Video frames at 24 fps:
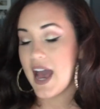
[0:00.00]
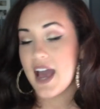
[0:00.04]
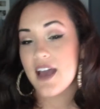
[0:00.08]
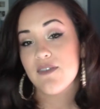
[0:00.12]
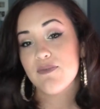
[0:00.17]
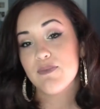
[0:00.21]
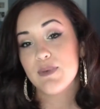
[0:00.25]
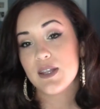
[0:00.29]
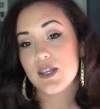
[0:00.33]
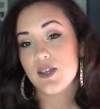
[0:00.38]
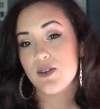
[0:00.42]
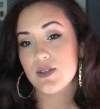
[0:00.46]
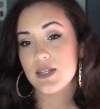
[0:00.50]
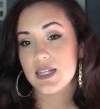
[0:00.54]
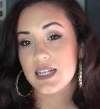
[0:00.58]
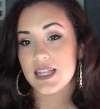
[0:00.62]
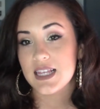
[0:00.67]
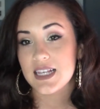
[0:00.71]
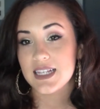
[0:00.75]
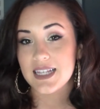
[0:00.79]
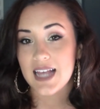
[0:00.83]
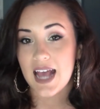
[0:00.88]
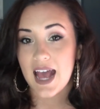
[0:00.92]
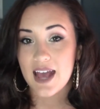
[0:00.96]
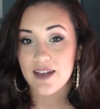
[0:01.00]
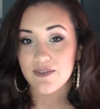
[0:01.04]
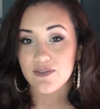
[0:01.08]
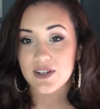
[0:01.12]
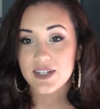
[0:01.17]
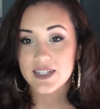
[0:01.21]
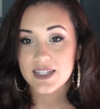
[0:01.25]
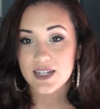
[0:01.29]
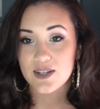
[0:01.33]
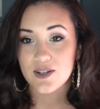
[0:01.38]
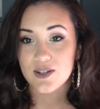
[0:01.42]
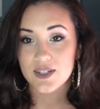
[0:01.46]
have been using this every
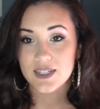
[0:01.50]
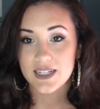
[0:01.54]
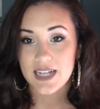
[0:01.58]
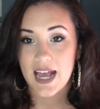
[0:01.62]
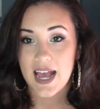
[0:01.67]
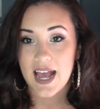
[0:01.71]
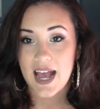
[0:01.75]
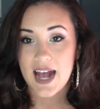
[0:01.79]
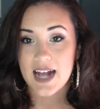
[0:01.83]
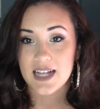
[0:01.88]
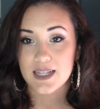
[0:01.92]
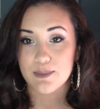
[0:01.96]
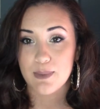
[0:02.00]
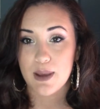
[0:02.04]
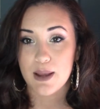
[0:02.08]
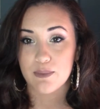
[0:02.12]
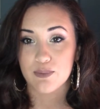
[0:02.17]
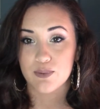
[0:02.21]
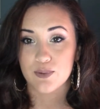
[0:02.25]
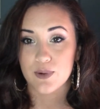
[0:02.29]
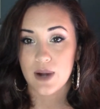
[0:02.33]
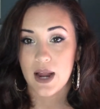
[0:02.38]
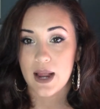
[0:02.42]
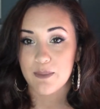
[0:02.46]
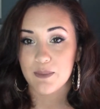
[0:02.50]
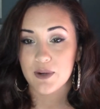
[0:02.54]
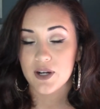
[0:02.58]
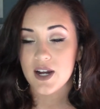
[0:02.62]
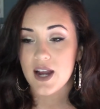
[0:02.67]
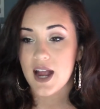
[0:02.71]
single day as my primer.